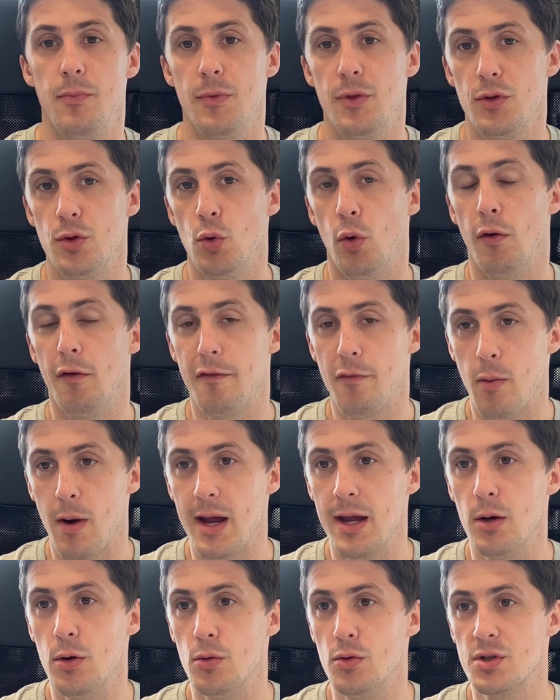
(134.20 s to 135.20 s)
North
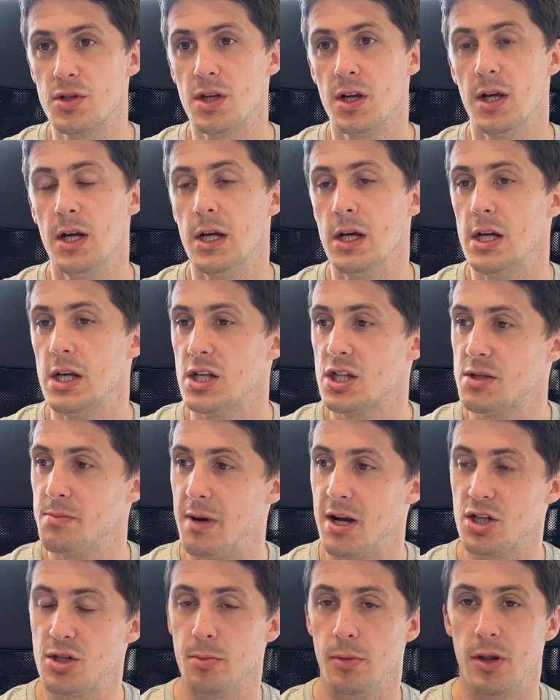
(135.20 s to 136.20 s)
Wales,
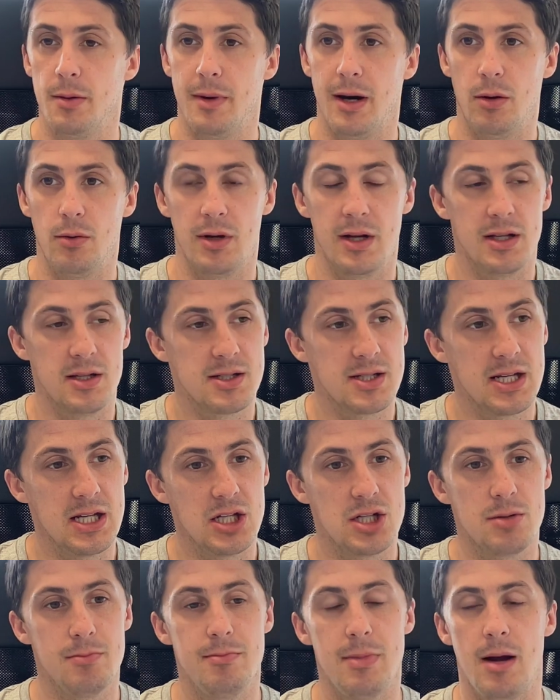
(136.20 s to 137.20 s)
smash them on the mountains,
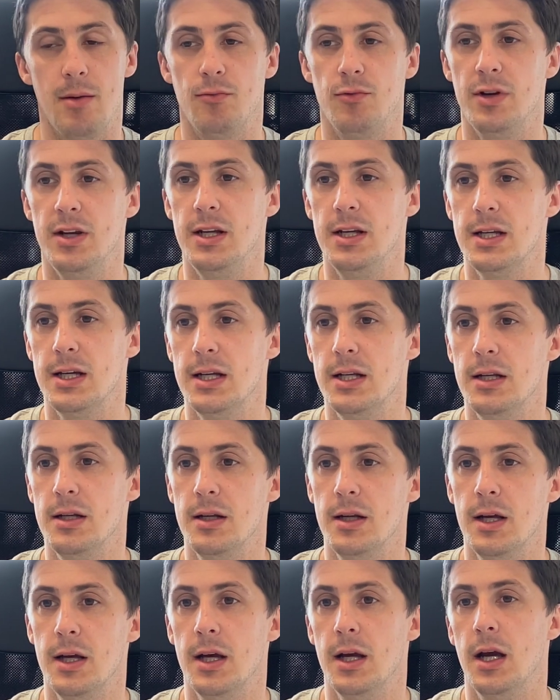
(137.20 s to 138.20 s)
teach them map
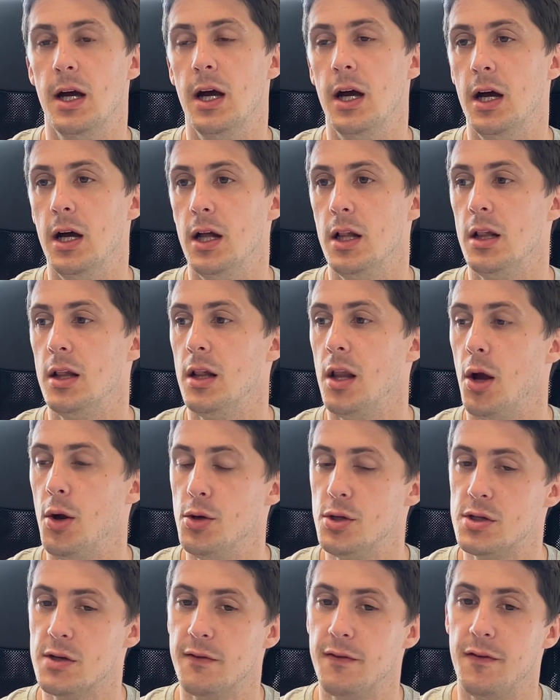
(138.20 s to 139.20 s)
reading,
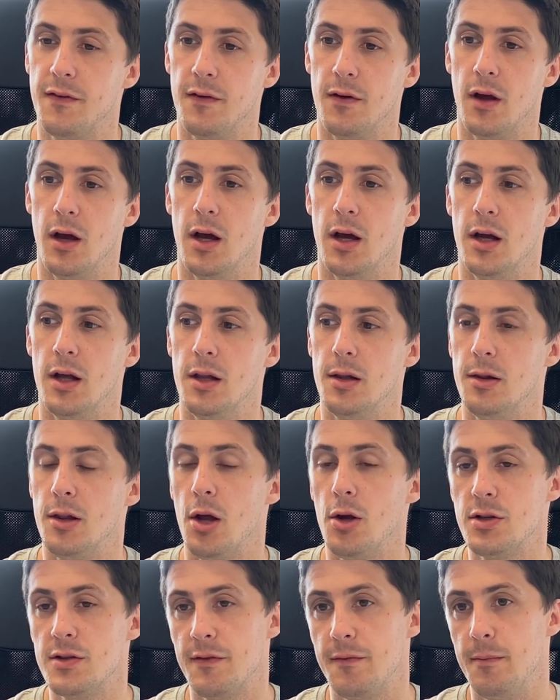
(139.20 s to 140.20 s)
loads of
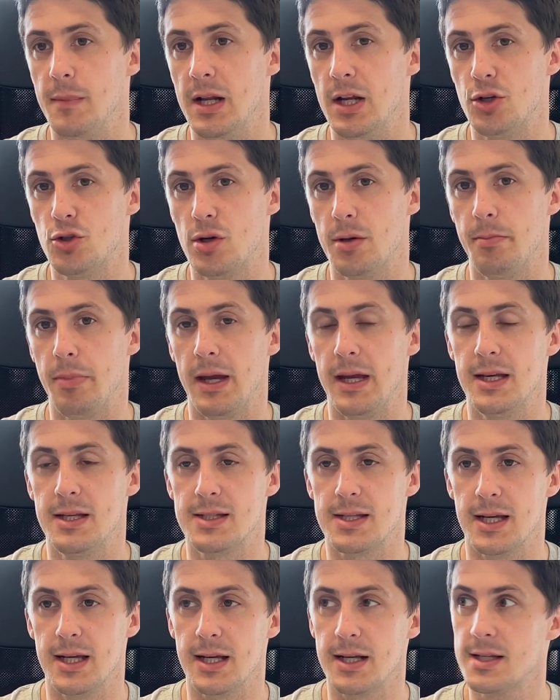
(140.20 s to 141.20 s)
military
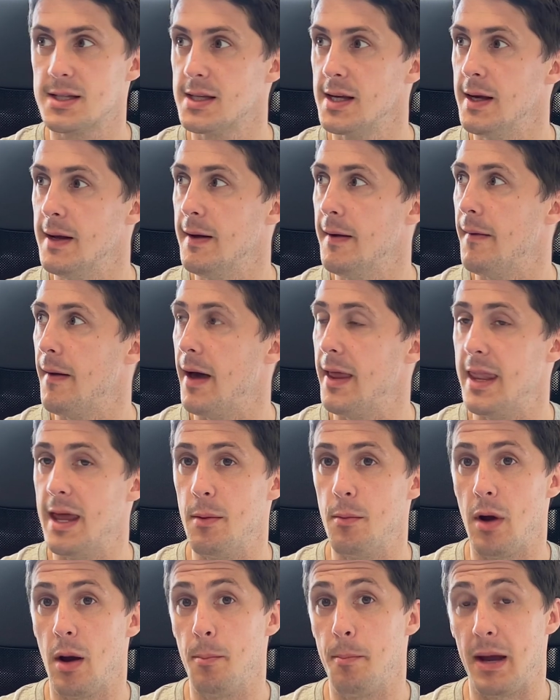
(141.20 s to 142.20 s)
basics.
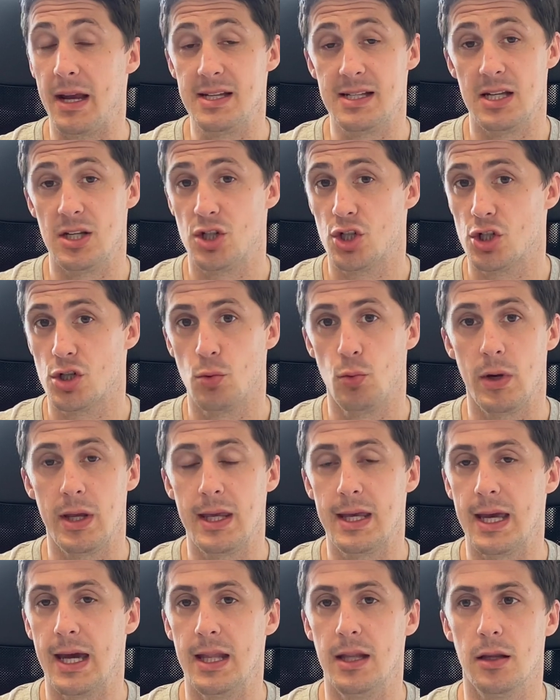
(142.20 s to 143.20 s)
And basically it's just a
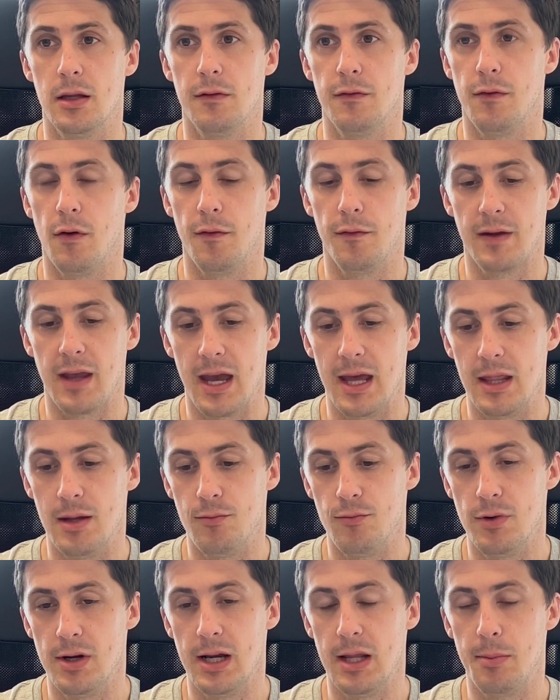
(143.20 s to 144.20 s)
weekend of getting
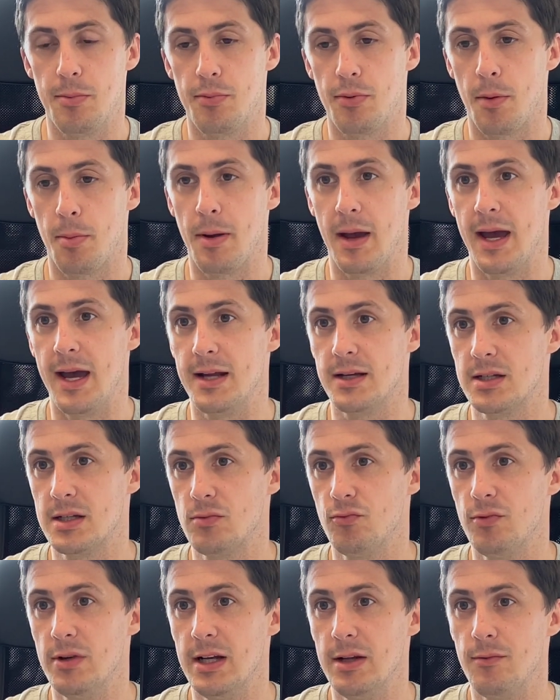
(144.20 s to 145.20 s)
them really prepared,
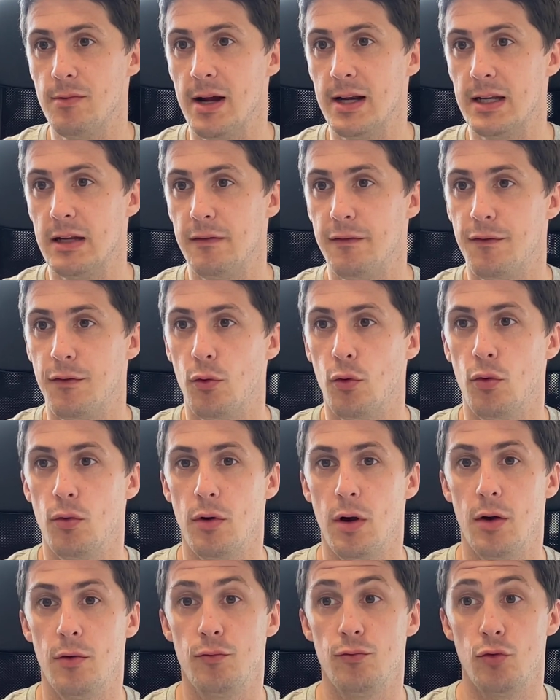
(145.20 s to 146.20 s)
really ready
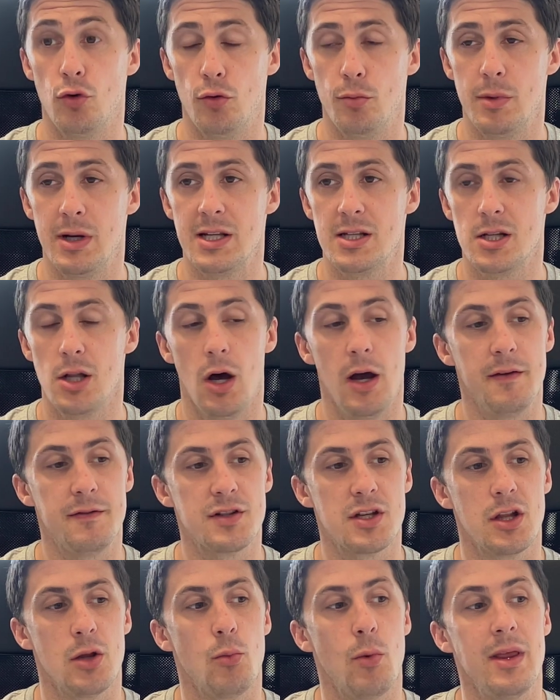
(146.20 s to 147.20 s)
for Royal Marines life,
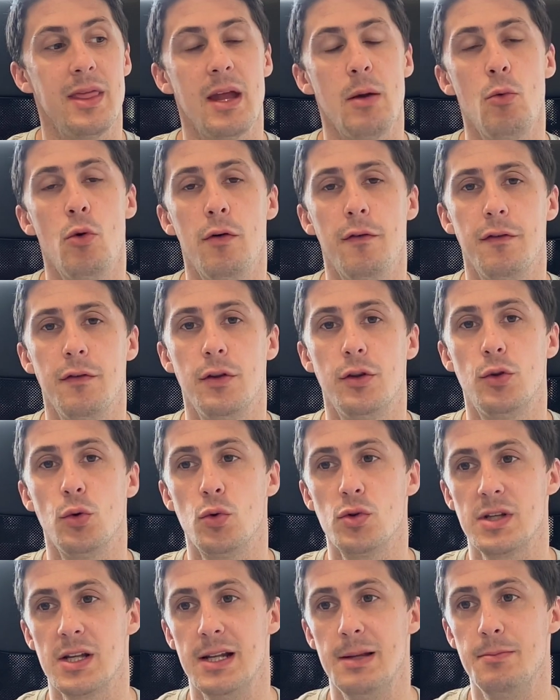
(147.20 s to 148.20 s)
so that when they walk through the
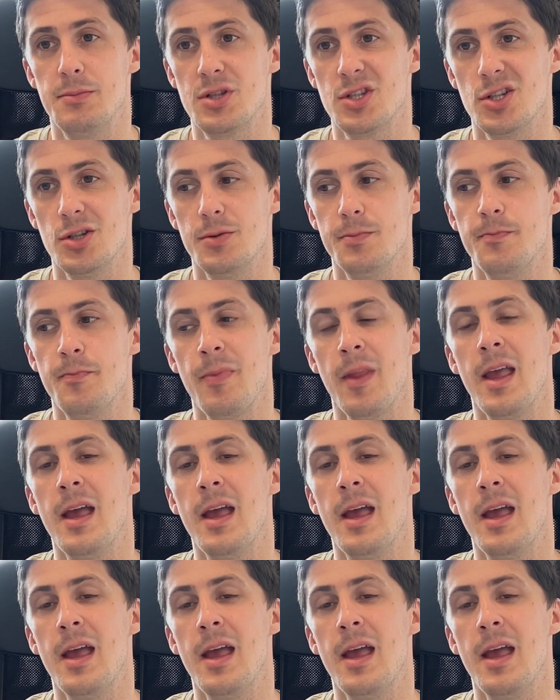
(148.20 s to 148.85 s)
doors at Limpston,